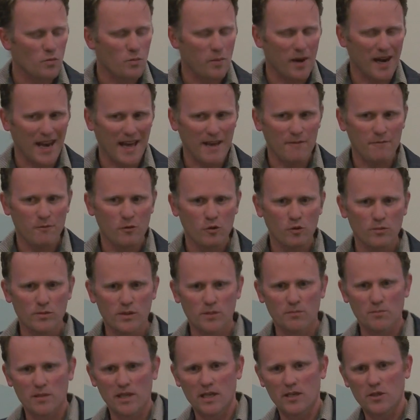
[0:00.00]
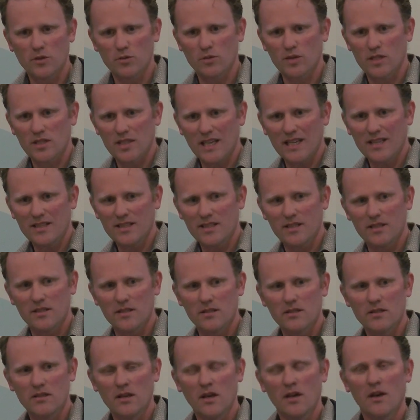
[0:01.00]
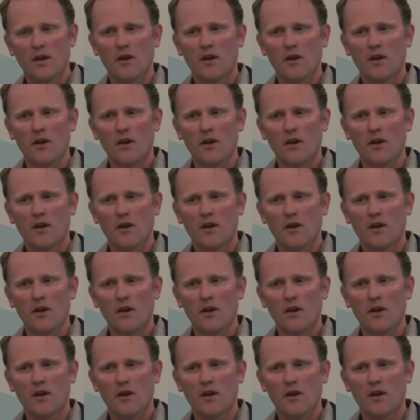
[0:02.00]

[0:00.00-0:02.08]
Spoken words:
platforms and potential sensors